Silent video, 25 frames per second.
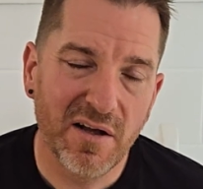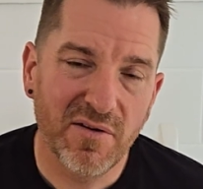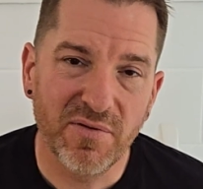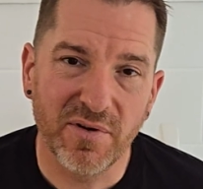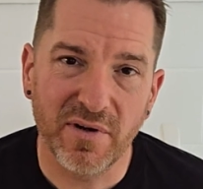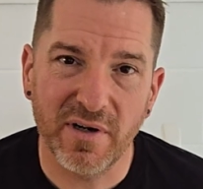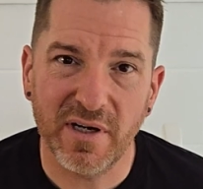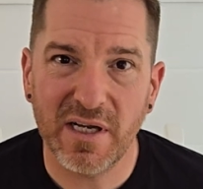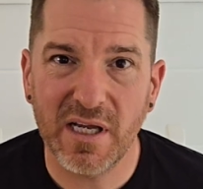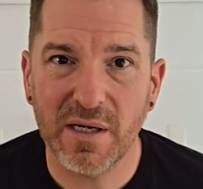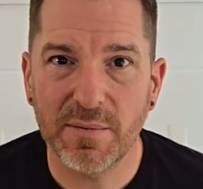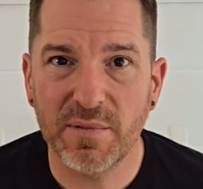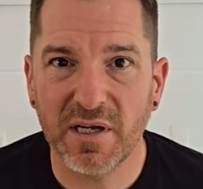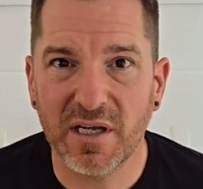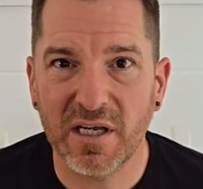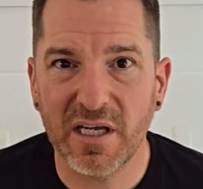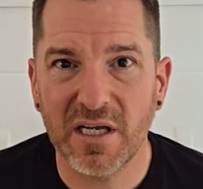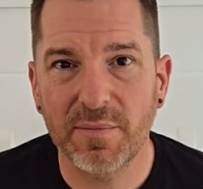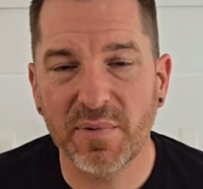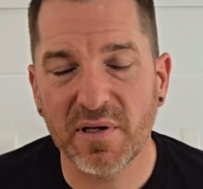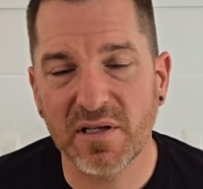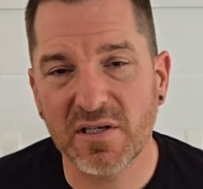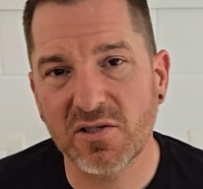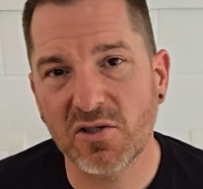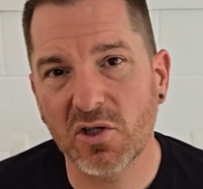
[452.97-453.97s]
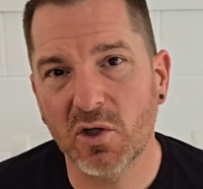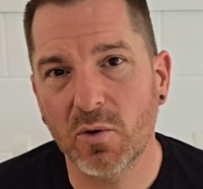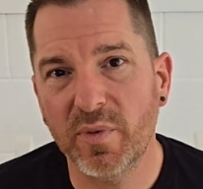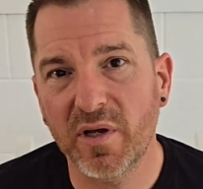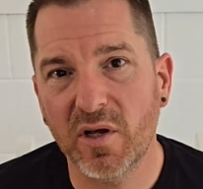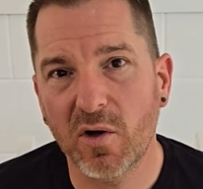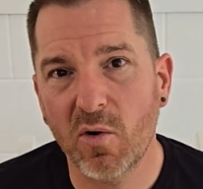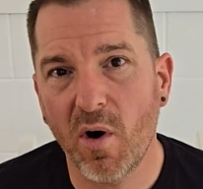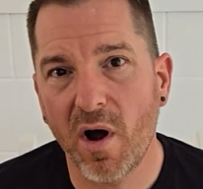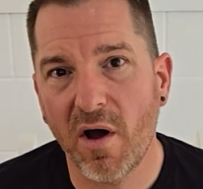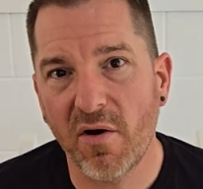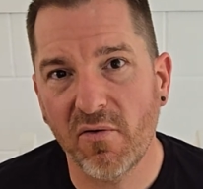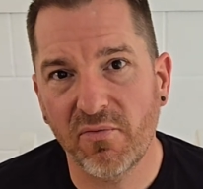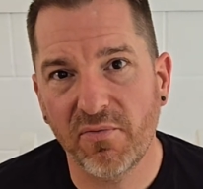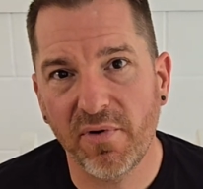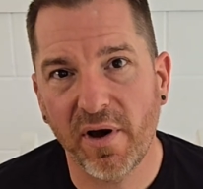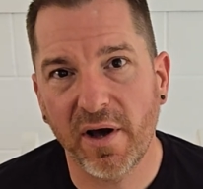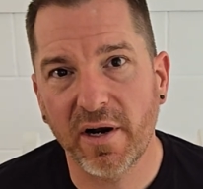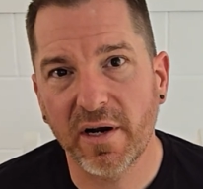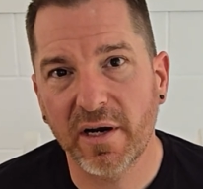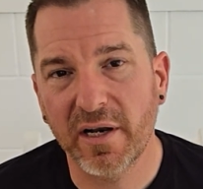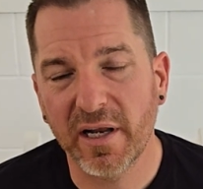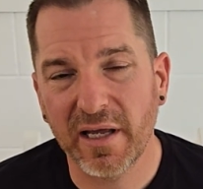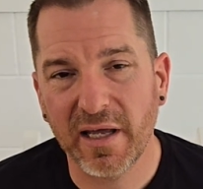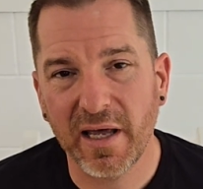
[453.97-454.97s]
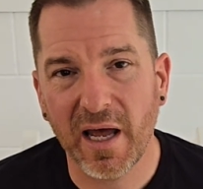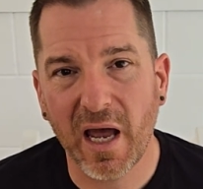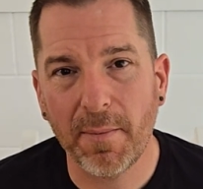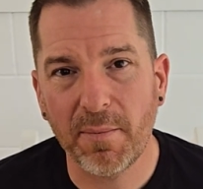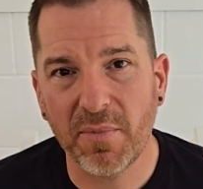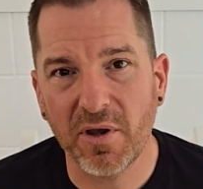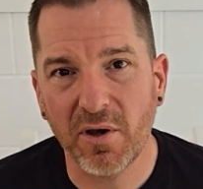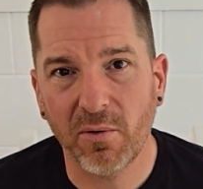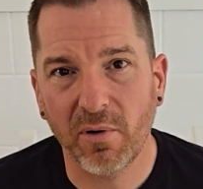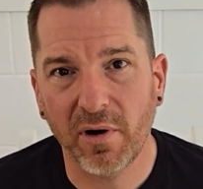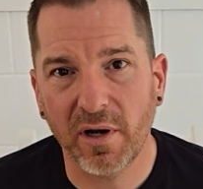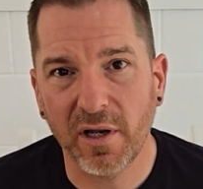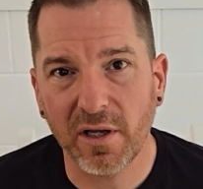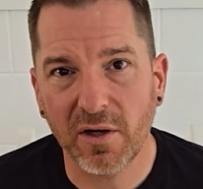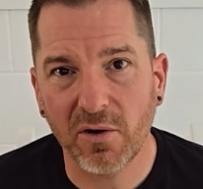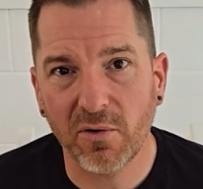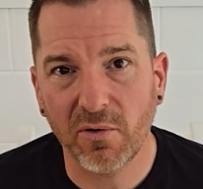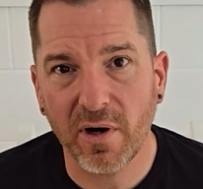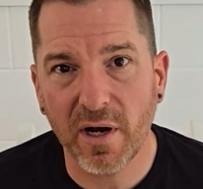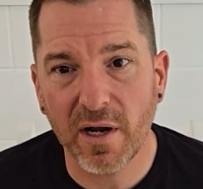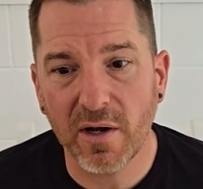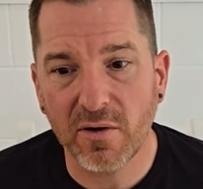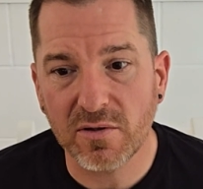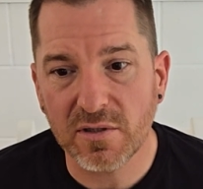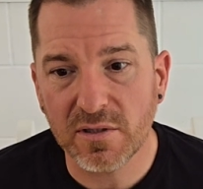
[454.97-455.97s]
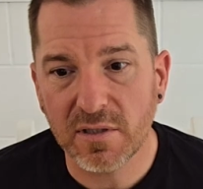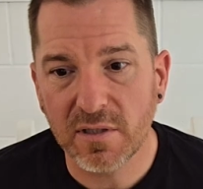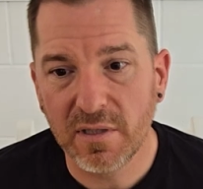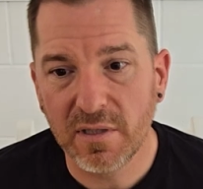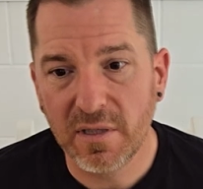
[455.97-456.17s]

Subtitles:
Very gimmicky, but still be quite fun in the game when you're running around.